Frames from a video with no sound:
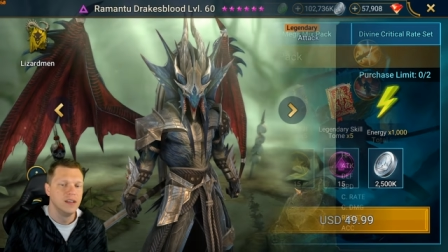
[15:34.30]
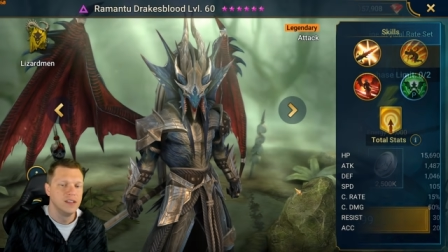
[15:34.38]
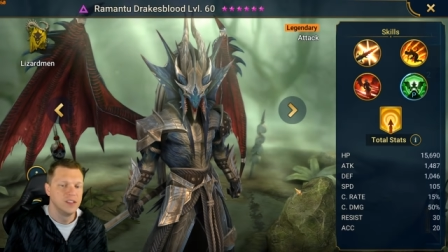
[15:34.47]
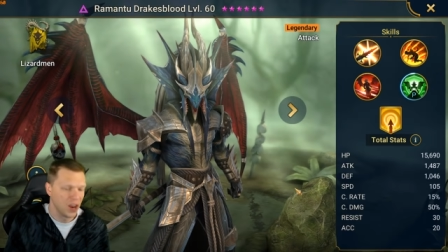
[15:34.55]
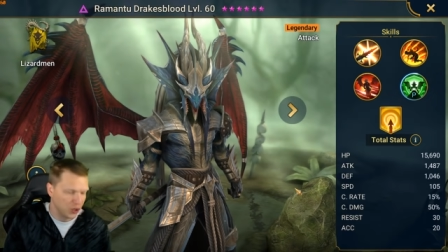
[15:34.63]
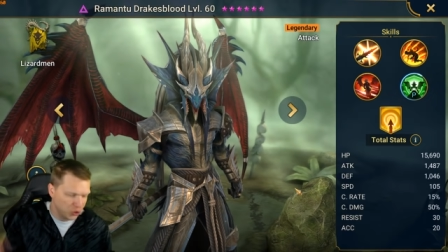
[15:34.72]

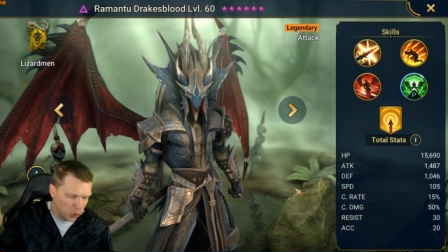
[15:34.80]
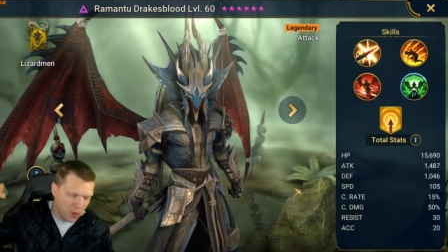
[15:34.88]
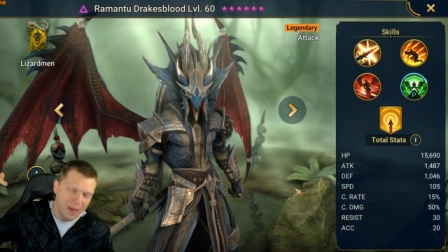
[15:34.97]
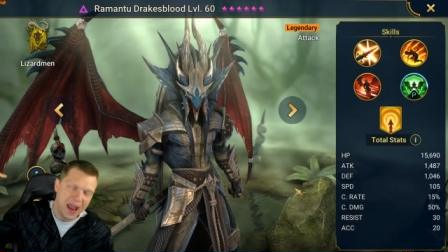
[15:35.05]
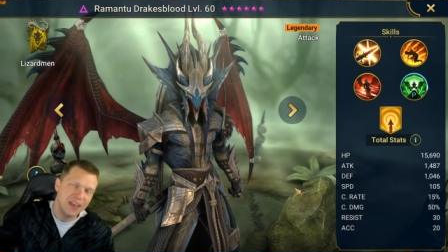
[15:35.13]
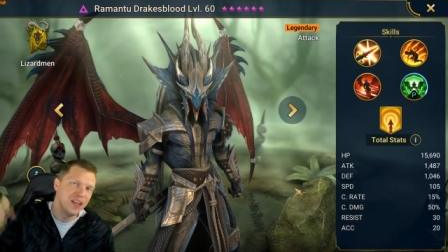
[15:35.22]
So that'll do it
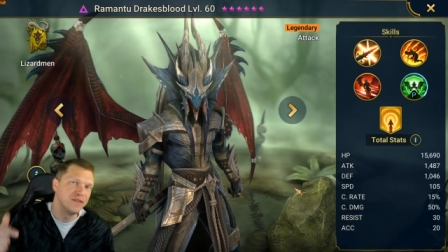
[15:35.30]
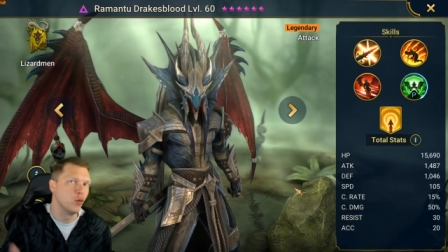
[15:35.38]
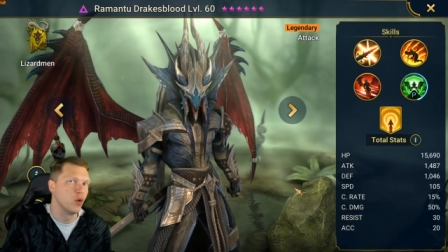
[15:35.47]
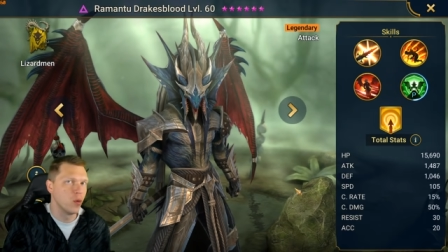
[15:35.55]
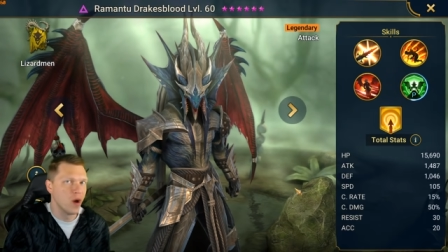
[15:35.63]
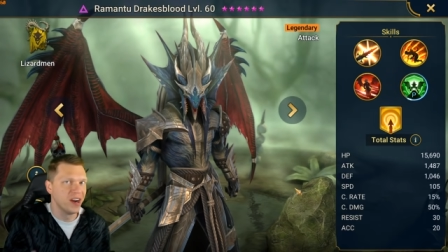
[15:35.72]
mainly for
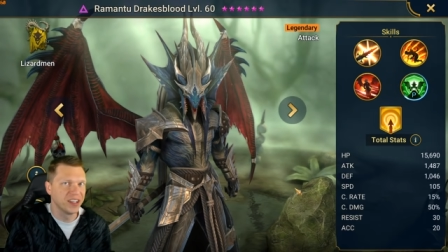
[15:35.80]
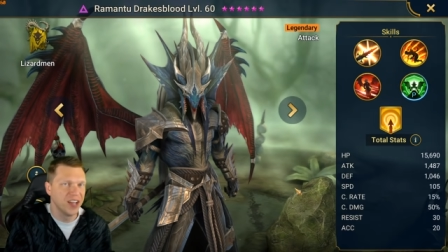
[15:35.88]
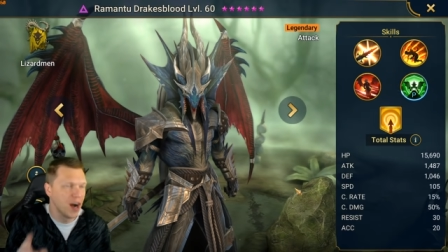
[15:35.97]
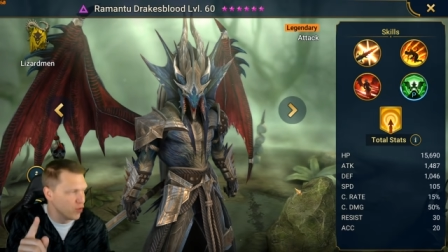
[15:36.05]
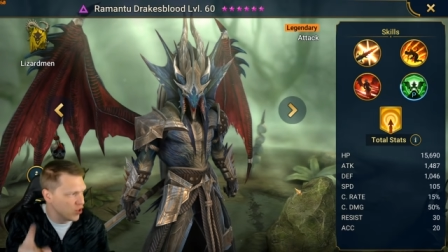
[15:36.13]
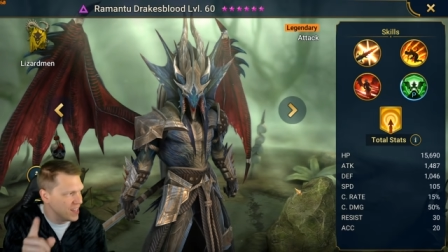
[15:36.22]
what I wanted to
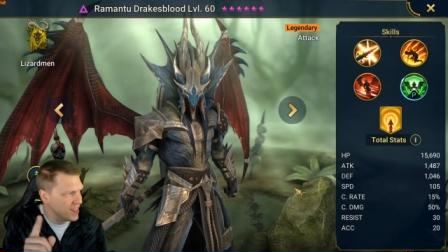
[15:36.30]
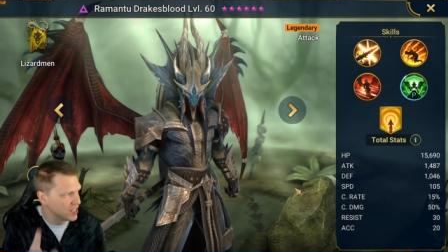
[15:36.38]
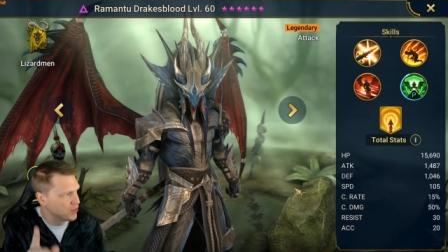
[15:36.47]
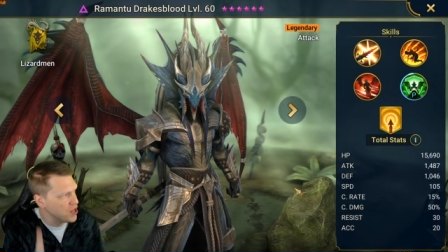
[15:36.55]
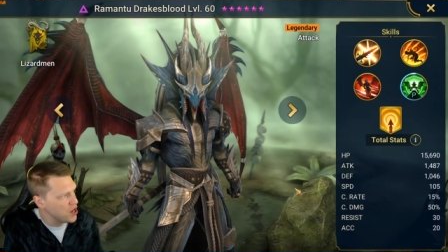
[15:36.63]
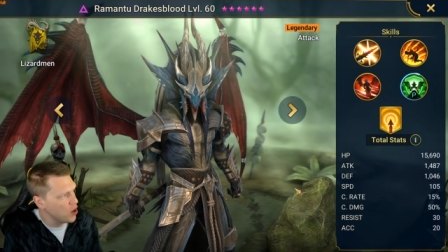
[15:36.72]
cover in this
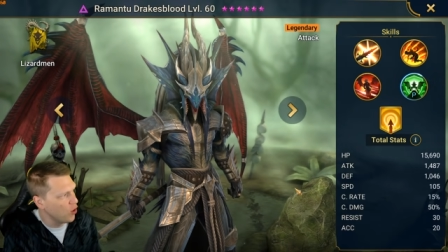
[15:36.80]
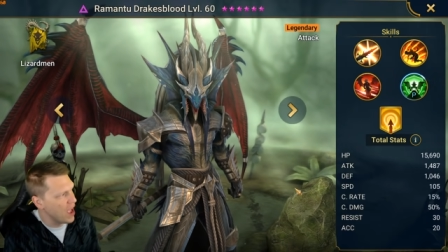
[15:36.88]
video.